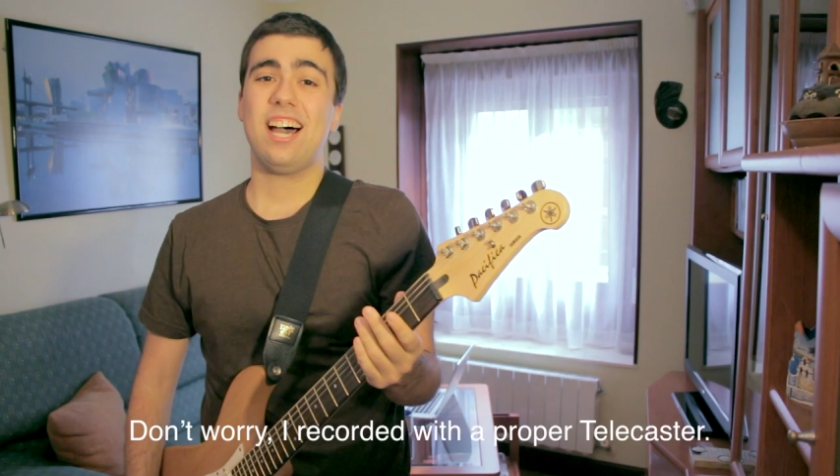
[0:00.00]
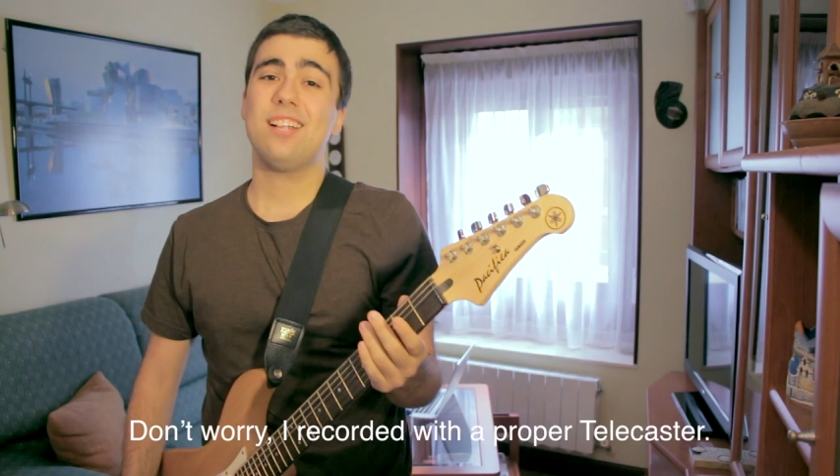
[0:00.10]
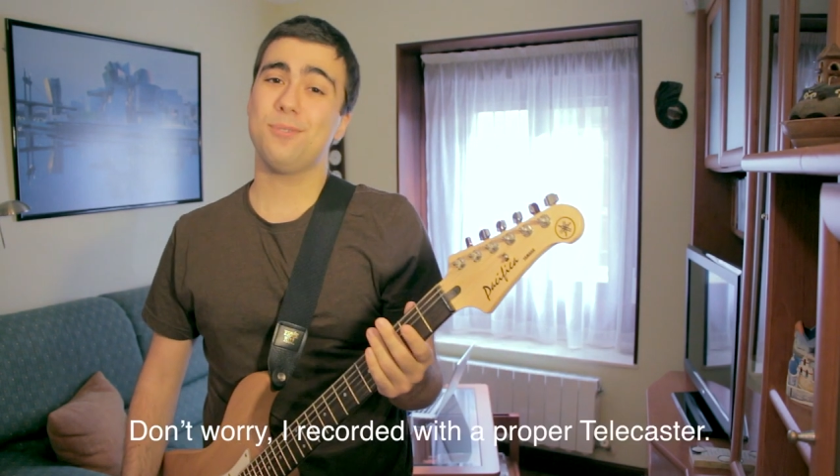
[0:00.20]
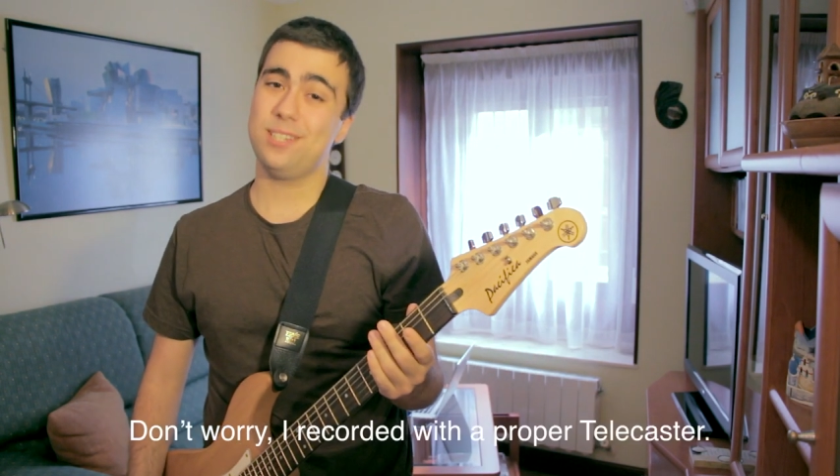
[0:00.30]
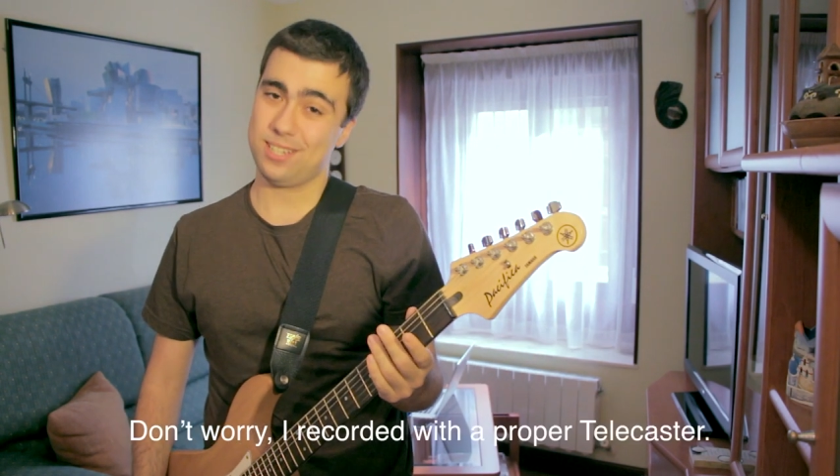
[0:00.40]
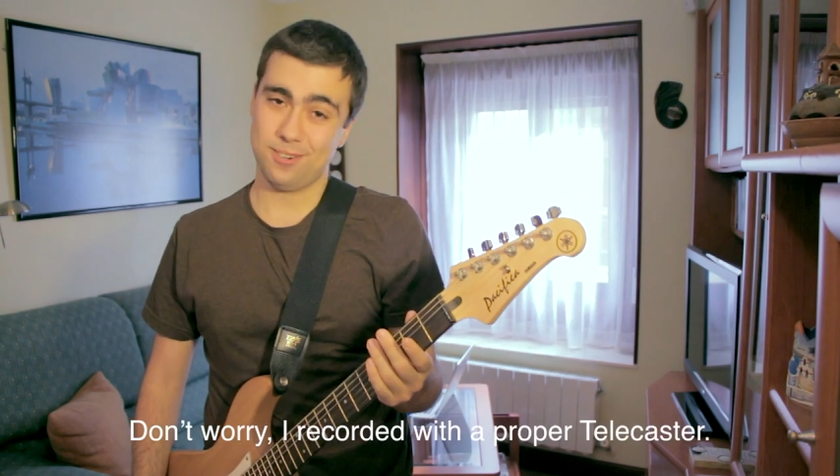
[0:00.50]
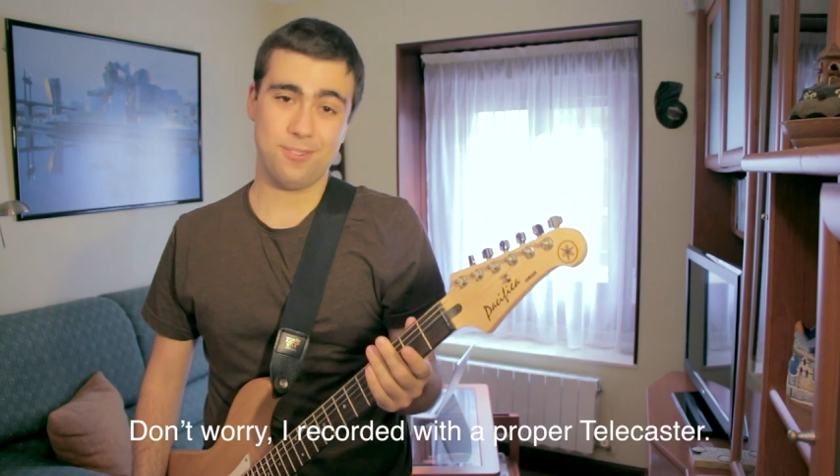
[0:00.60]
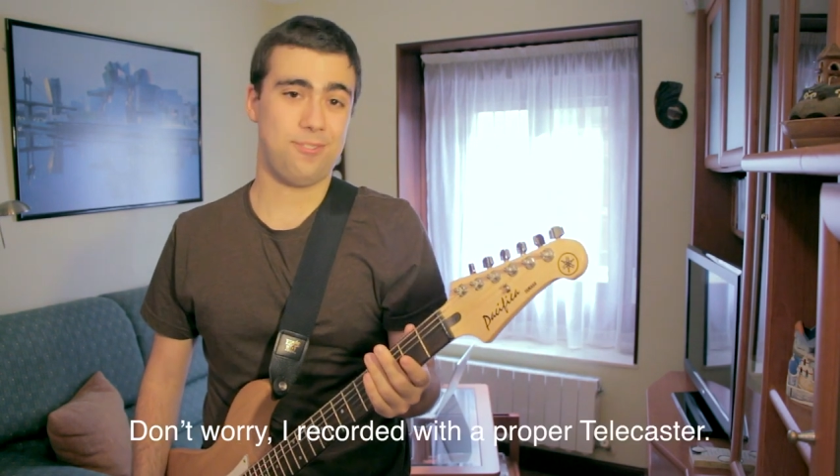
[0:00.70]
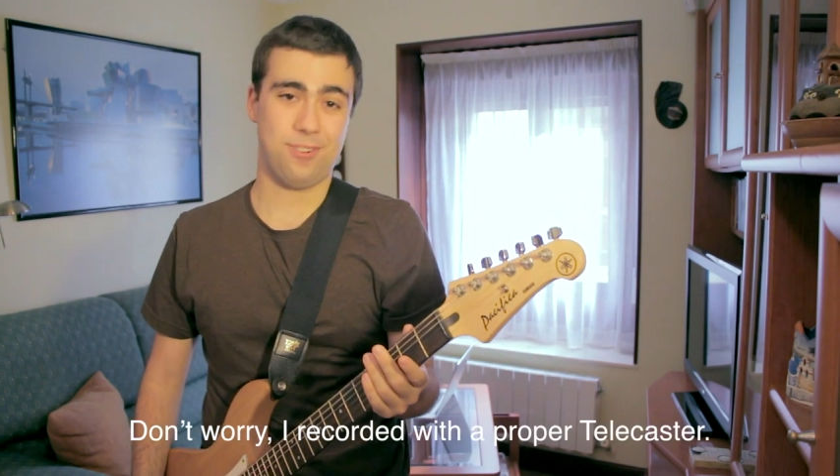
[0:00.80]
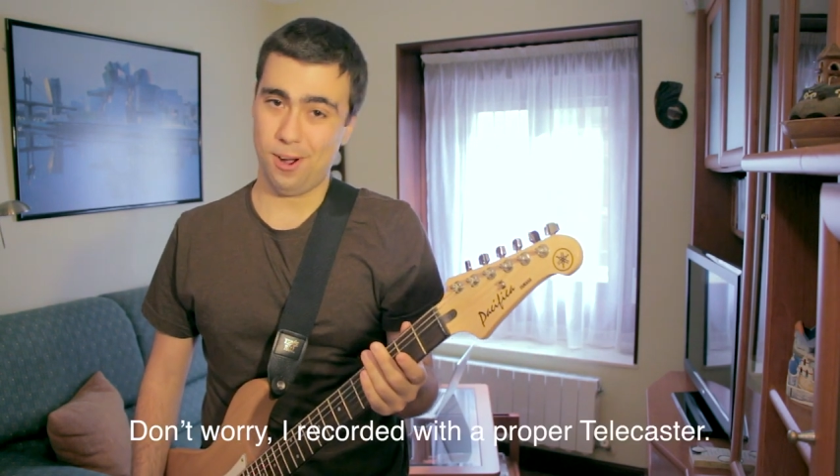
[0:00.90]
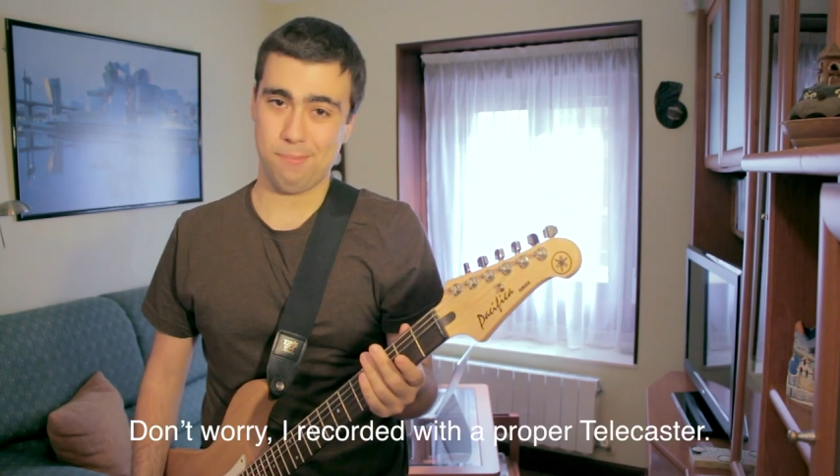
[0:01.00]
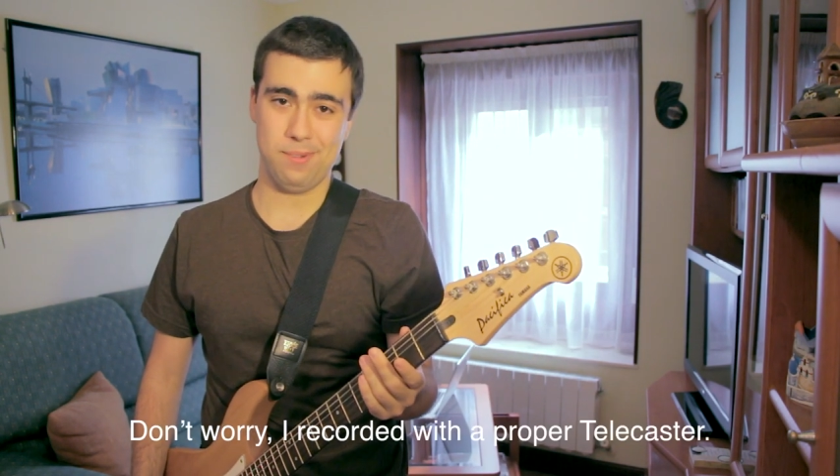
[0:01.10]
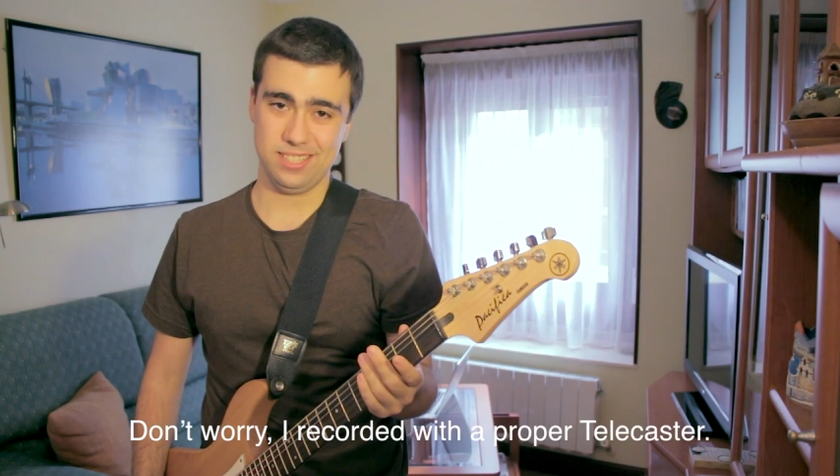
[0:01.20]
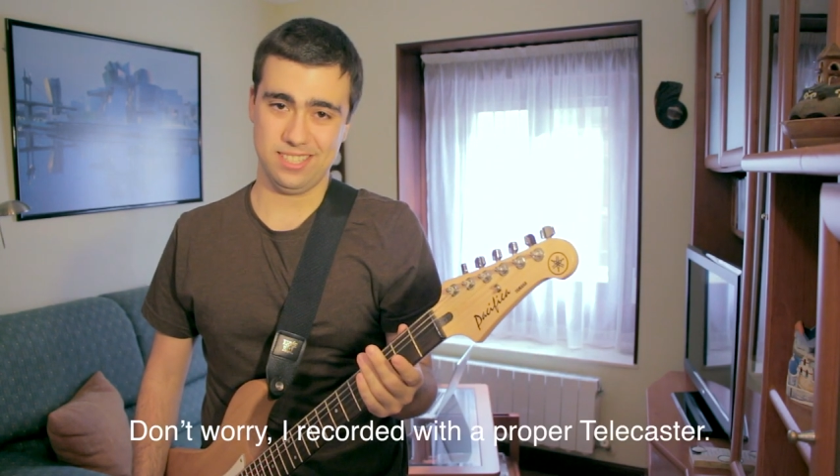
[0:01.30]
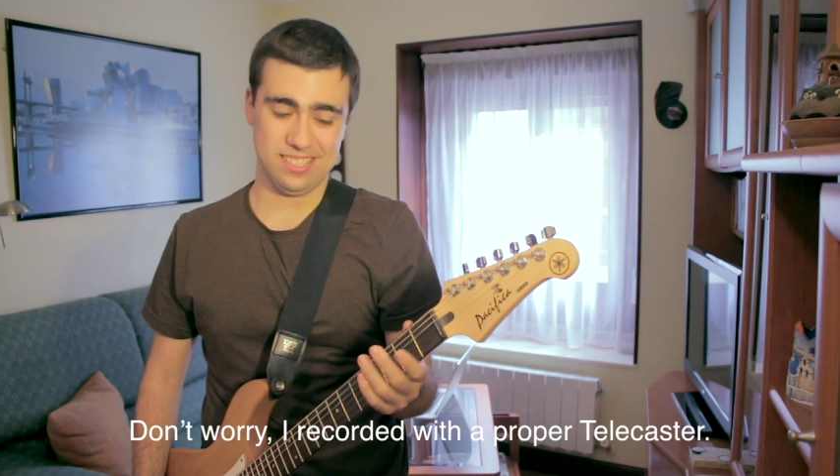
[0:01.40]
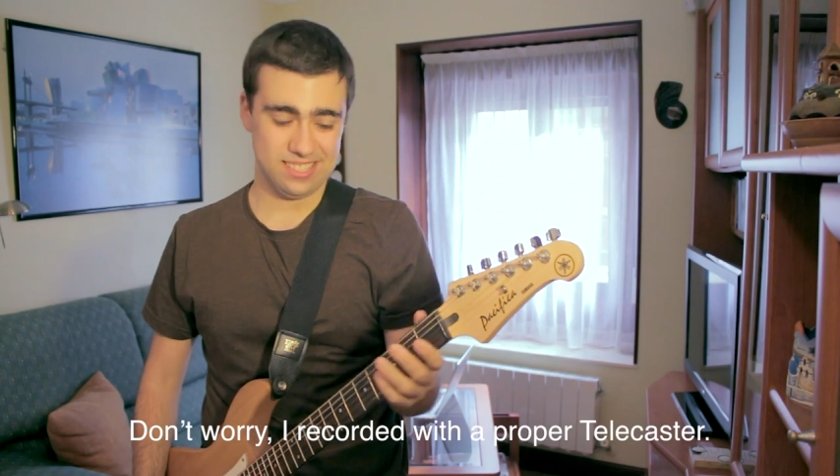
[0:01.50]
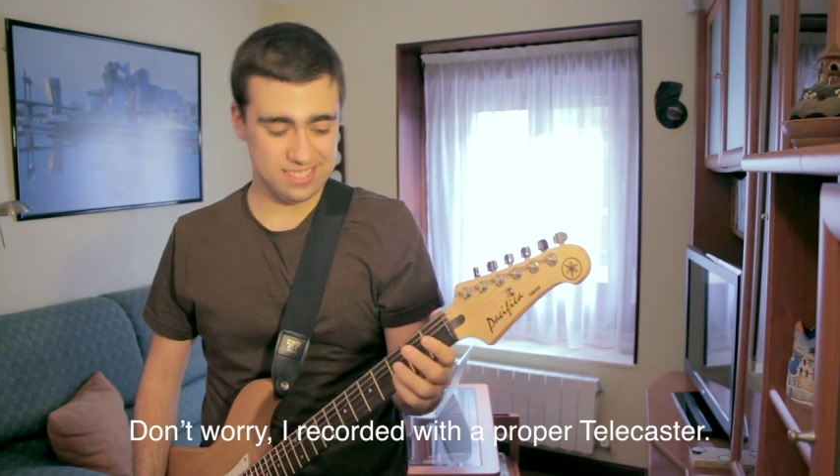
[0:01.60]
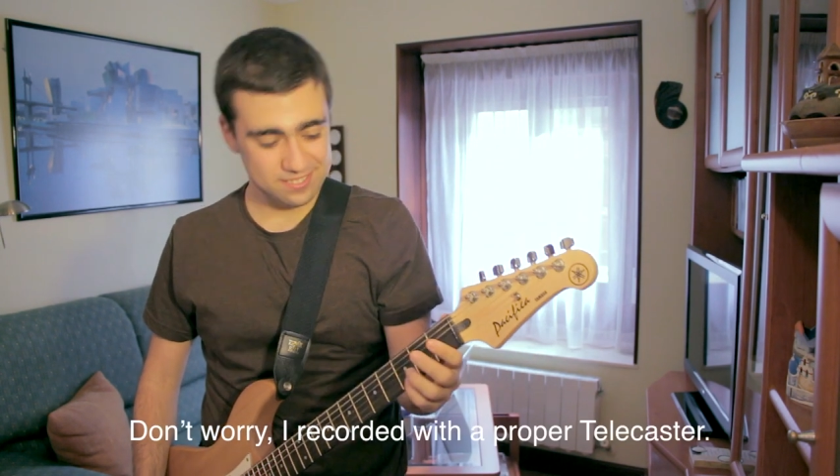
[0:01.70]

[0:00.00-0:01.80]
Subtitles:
and we sound far better.